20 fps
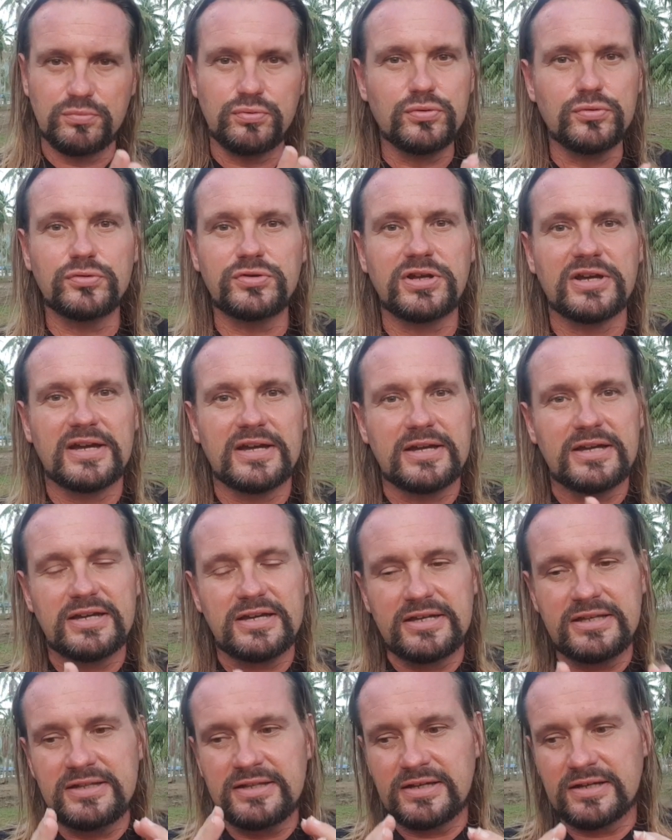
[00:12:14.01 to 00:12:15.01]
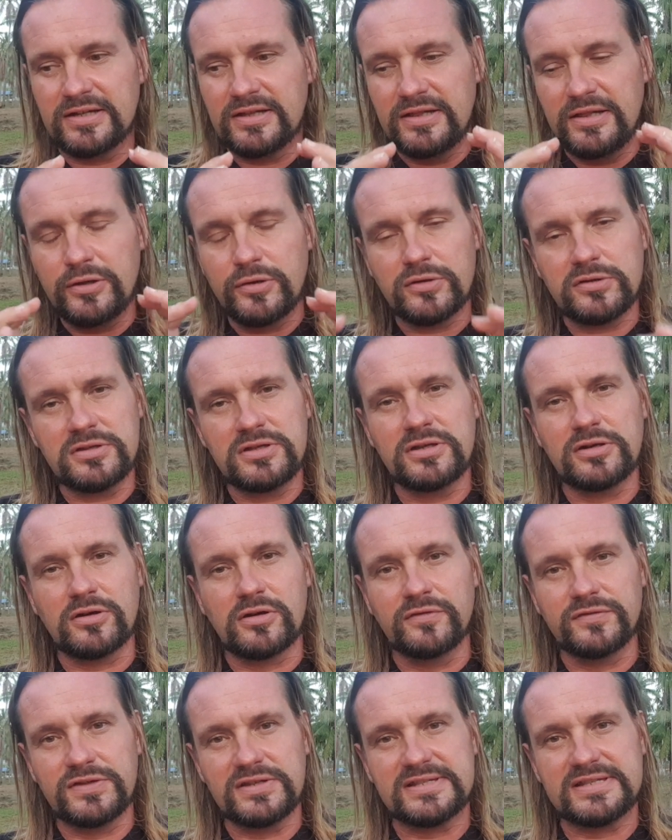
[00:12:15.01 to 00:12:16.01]
put in the learning
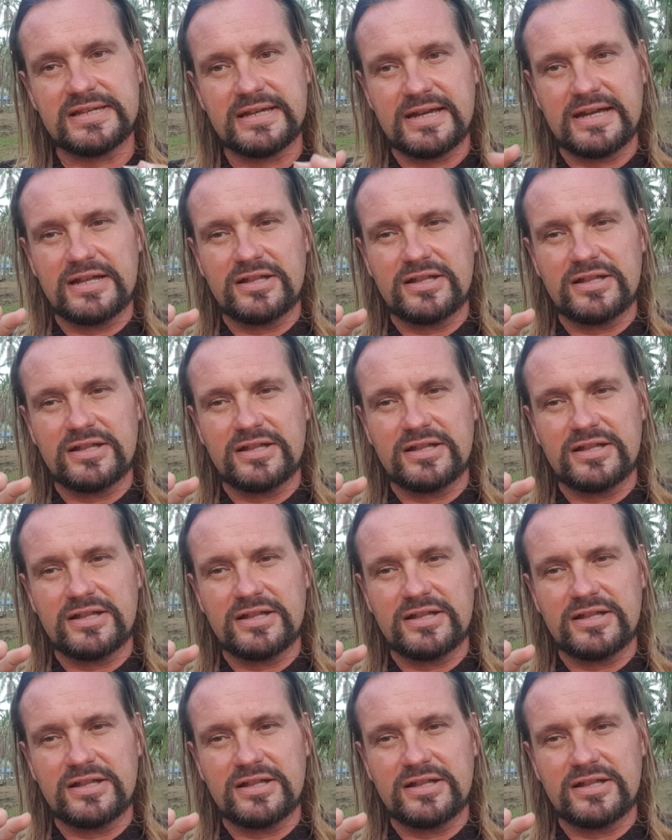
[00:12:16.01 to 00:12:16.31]
of this